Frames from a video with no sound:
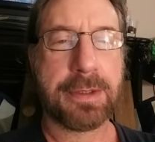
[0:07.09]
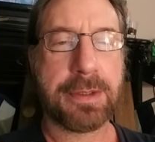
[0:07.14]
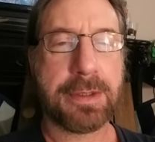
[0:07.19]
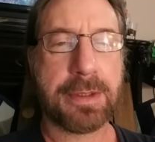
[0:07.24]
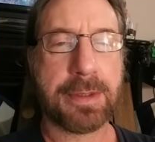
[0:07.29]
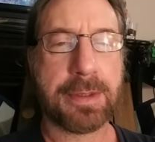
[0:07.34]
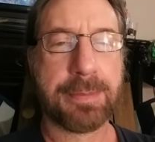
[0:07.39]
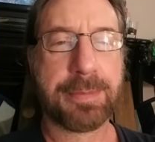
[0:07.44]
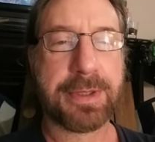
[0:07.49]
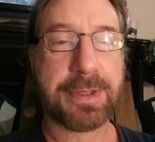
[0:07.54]

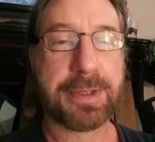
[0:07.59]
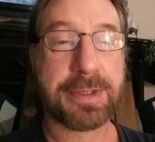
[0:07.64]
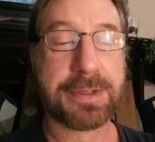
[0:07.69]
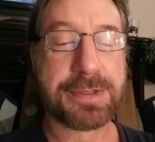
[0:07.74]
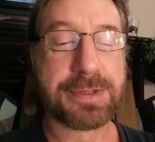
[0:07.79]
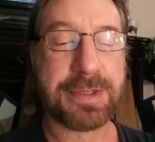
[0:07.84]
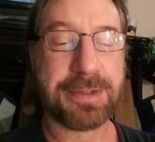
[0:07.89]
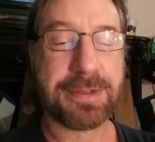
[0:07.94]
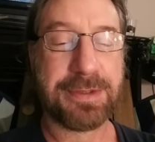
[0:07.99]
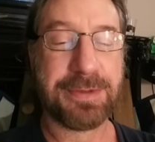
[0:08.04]
I'm going to
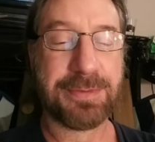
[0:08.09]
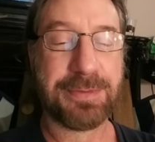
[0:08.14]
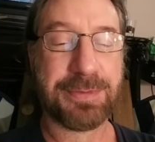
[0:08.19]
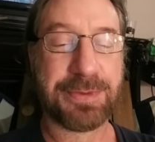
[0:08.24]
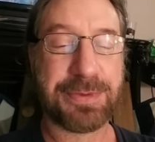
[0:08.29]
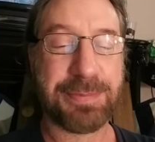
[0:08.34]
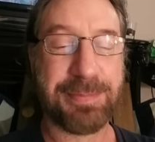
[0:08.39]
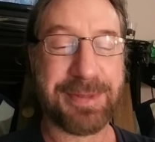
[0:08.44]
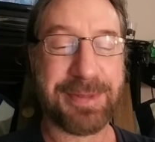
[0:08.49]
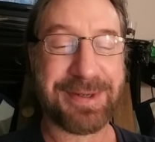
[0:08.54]
continue
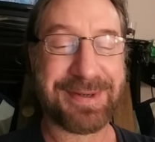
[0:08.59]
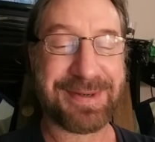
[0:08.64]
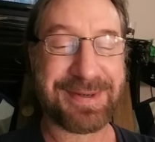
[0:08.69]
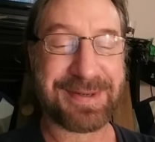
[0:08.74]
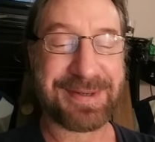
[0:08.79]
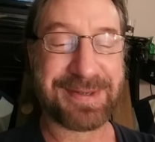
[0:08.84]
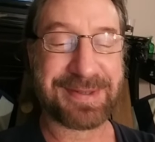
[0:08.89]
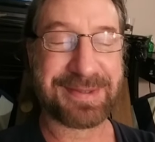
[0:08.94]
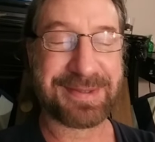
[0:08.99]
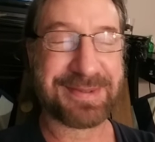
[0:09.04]
with
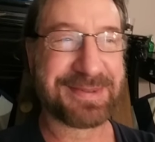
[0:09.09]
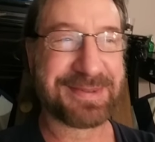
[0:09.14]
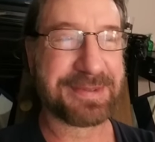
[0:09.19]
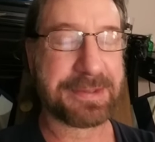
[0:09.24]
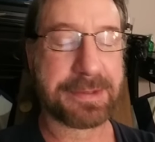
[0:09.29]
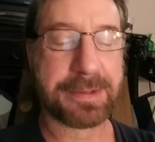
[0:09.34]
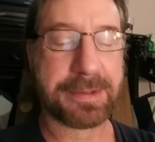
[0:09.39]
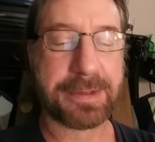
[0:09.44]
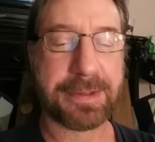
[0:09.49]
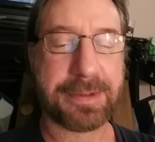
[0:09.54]
my
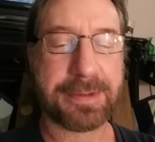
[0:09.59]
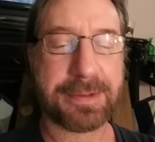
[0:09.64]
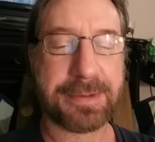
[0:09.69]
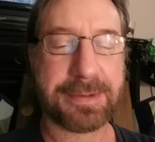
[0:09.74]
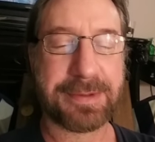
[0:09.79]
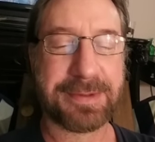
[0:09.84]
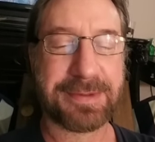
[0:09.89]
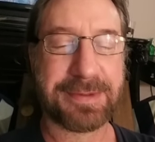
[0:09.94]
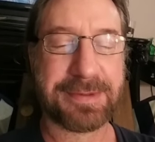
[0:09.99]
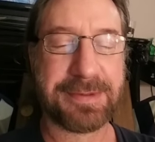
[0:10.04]

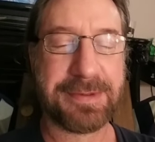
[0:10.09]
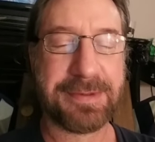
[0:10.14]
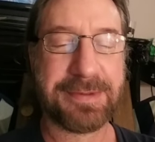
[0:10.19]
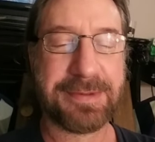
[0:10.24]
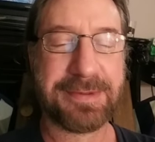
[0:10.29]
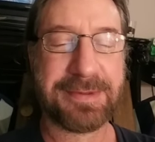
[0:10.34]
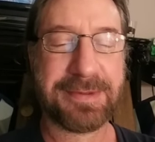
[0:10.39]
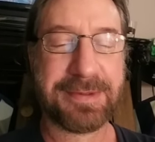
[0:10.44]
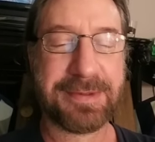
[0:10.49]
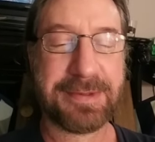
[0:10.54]
uh,
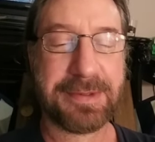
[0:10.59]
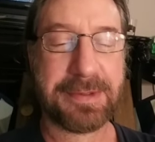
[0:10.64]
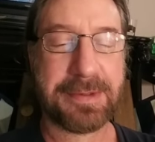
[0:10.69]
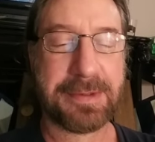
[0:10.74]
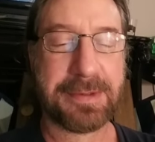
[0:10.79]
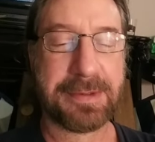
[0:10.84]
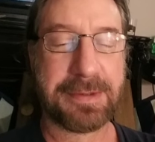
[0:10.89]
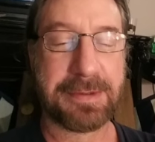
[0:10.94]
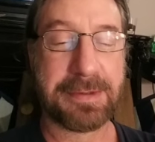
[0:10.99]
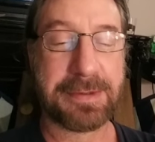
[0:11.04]

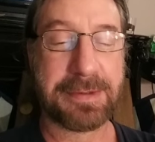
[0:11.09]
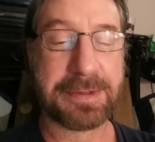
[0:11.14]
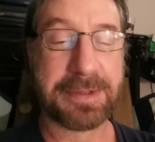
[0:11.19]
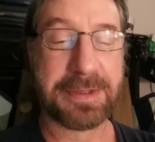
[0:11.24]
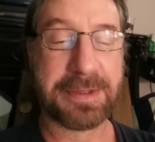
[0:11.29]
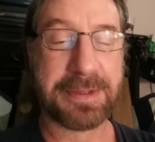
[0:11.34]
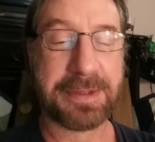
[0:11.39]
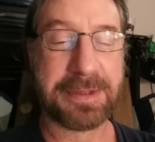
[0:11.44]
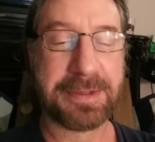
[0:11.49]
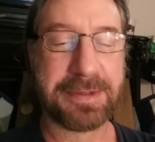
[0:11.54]

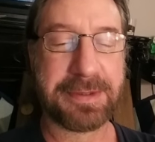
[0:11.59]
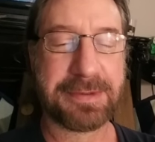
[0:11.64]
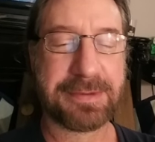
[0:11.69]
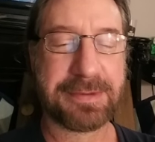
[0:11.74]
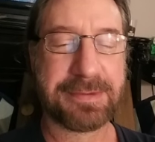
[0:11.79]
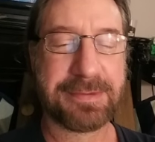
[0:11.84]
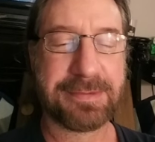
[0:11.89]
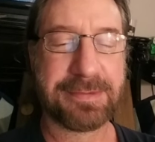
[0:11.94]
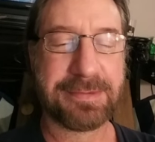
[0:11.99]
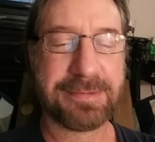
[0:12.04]

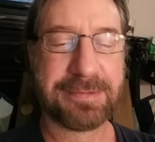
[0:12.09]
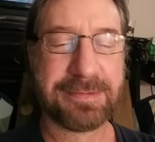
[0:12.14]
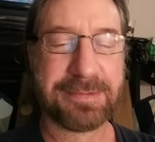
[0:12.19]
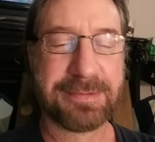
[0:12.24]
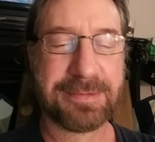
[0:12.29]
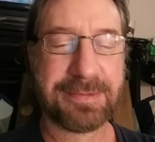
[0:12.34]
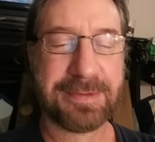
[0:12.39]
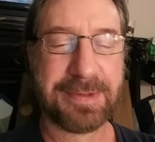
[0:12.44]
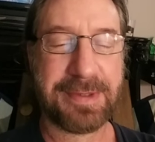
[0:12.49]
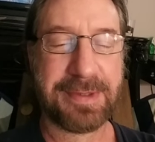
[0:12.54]
online
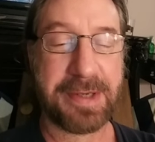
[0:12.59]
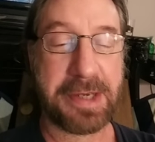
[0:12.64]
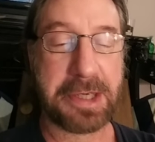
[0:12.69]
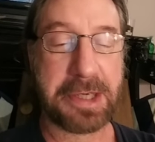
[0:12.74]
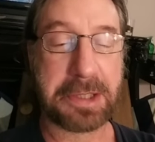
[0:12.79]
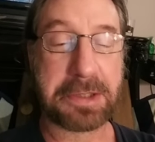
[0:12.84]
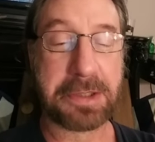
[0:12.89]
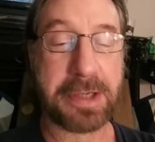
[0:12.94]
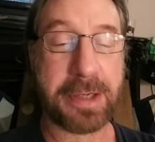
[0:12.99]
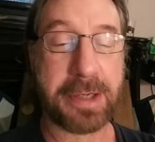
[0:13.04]

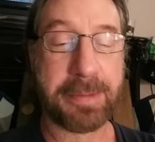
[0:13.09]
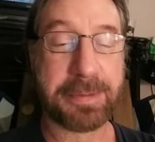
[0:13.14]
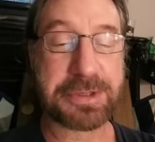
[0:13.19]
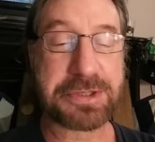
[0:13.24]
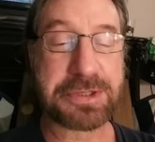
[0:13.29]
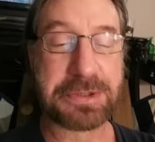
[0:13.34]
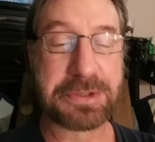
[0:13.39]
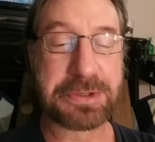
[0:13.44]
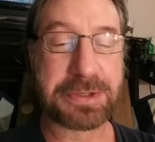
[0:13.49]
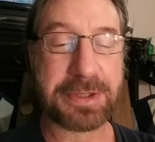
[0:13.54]
economics
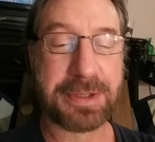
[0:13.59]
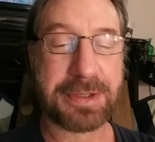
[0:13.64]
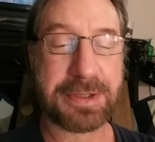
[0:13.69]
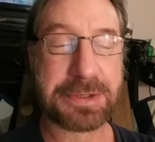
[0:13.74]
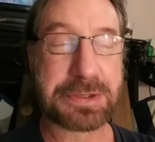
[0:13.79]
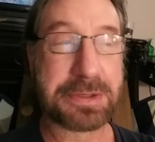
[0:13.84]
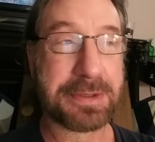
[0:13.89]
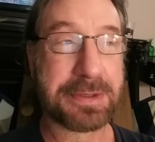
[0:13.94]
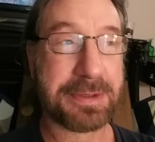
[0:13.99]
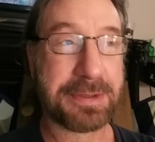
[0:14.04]

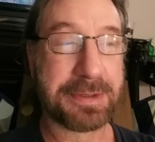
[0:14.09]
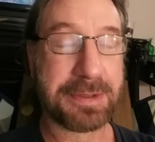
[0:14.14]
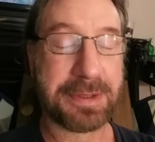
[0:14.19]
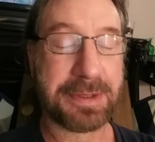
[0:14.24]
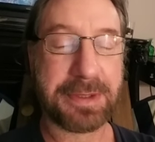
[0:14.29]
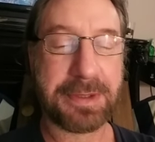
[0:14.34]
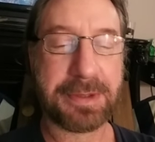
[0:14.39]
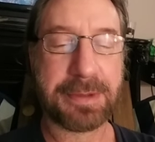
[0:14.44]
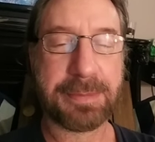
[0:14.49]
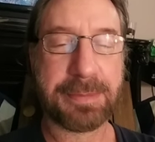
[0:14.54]
education a little
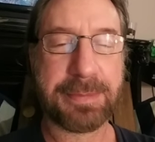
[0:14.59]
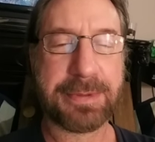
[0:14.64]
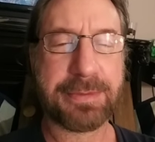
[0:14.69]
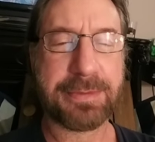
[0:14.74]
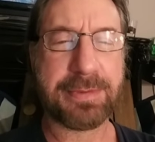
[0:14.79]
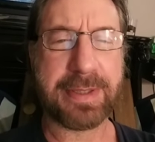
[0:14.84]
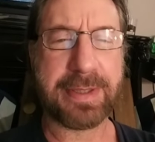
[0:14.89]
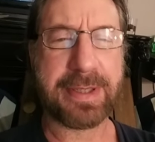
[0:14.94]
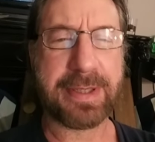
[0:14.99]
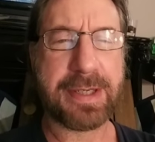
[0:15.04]
later, but
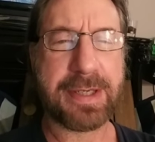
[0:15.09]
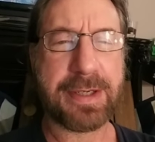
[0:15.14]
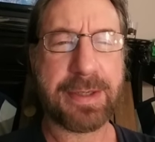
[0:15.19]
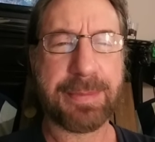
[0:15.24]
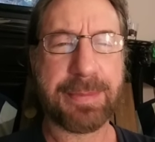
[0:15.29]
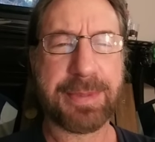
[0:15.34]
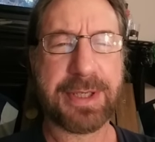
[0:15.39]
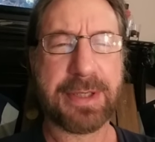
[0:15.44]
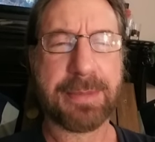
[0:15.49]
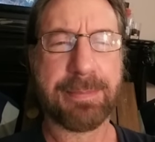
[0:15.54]
right now I'm
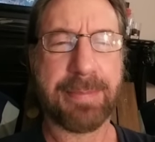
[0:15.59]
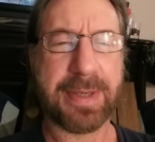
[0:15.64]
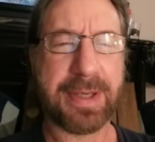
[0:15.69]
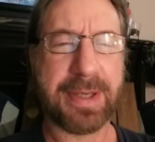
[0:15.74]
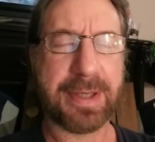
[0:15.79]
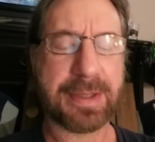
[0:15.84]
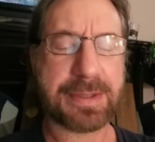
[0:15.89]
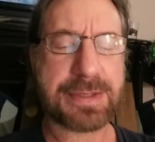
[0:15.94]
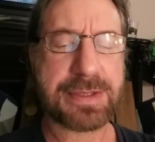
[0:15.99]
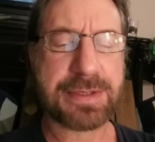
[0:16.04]
getting
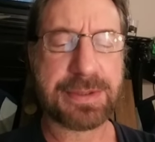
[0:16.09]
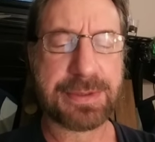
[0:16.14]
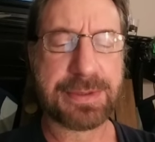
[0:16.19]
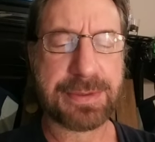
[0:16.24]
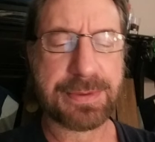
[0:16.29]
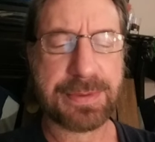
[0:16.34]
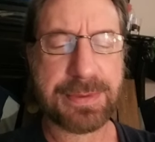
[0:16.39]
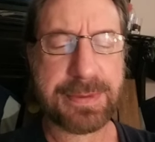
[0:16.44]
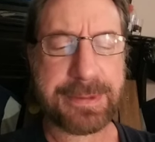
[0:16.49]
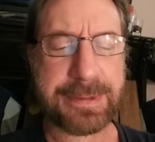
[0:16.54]
back
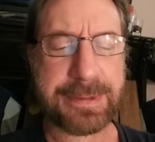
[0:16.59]
to